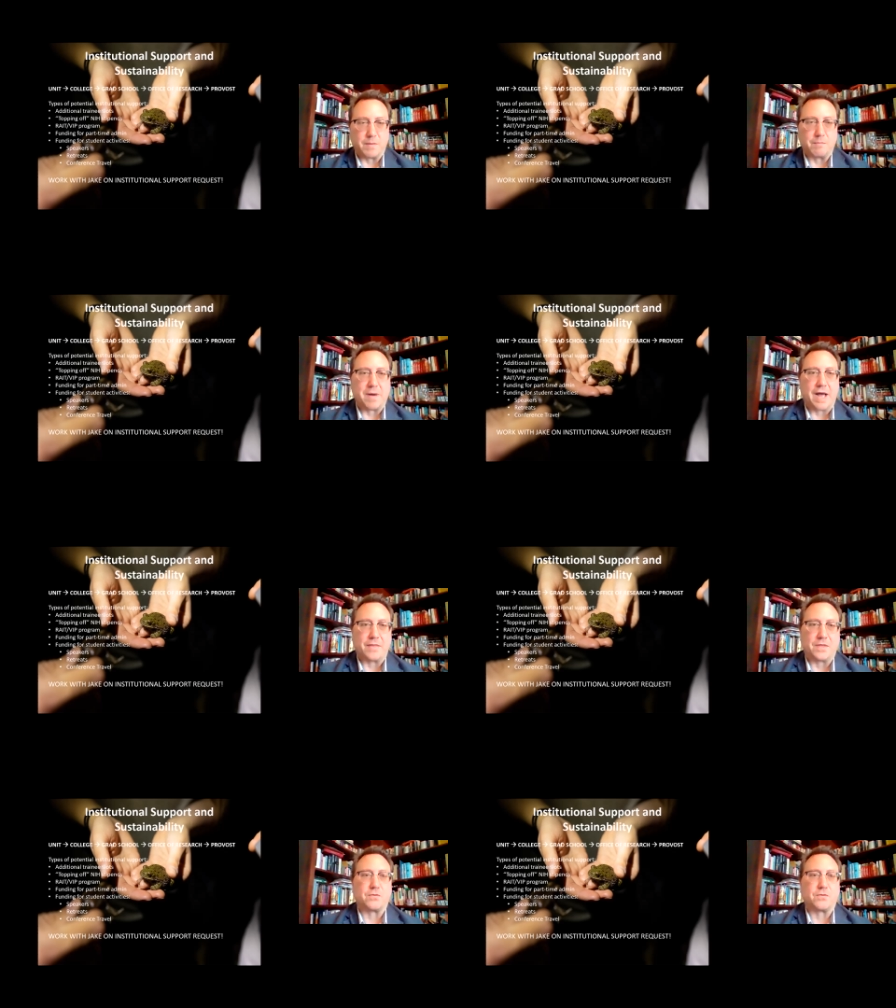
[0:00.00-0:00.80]
by
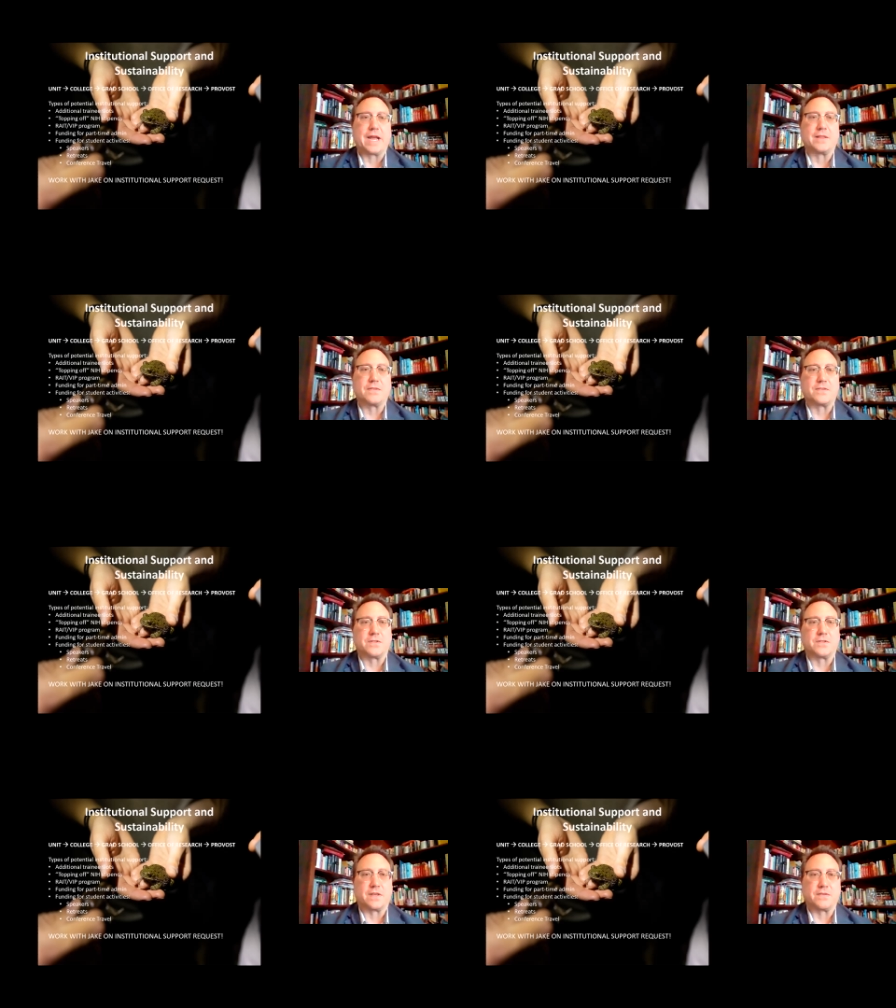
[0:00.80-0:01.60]
the grant,
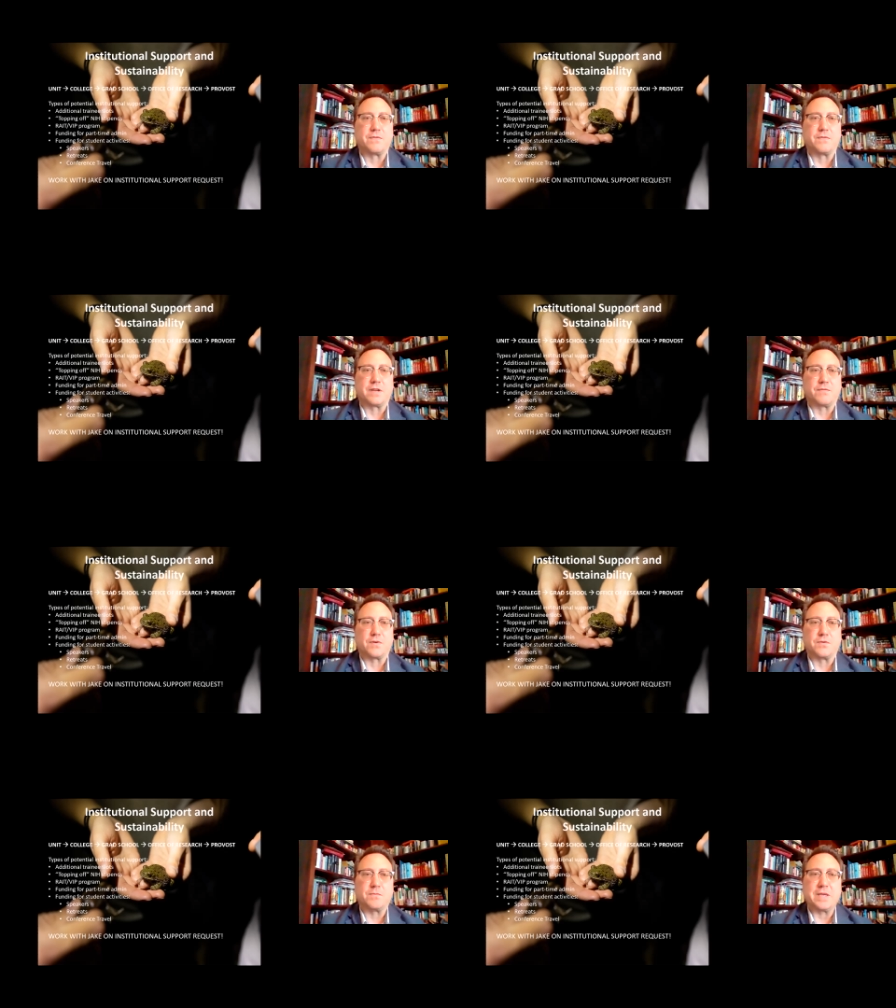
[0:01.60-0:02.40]
such as funding
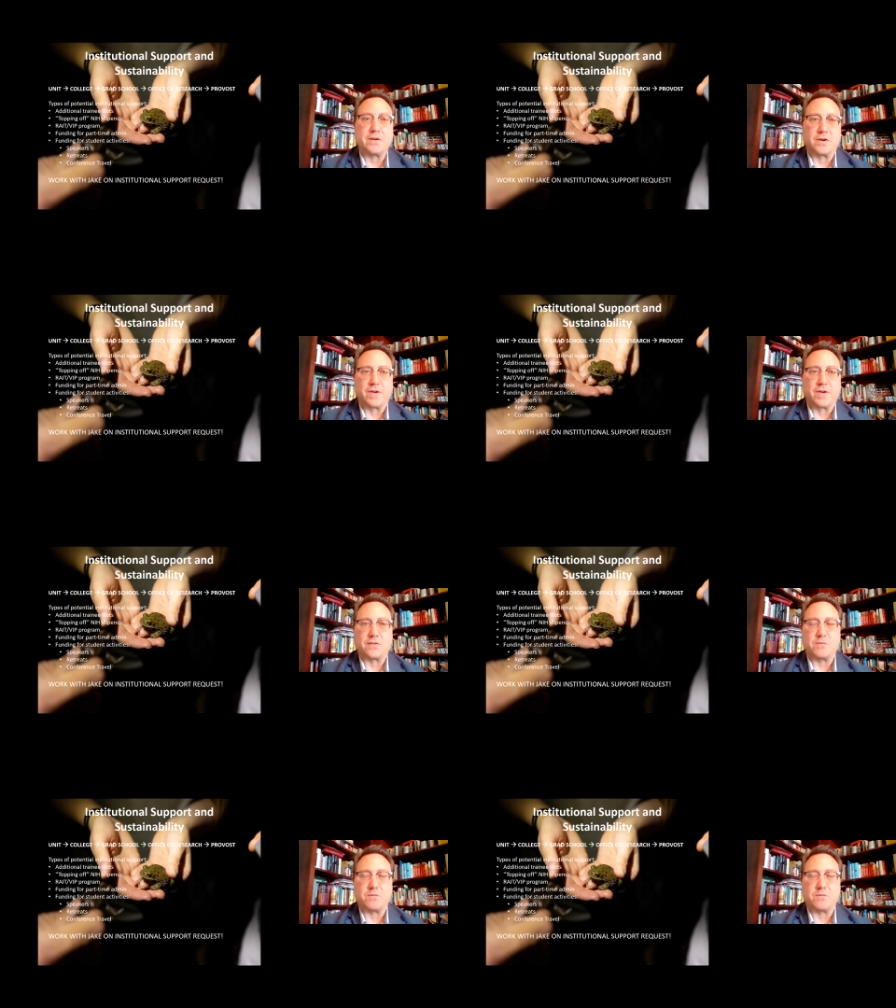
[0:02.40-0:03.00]
for invited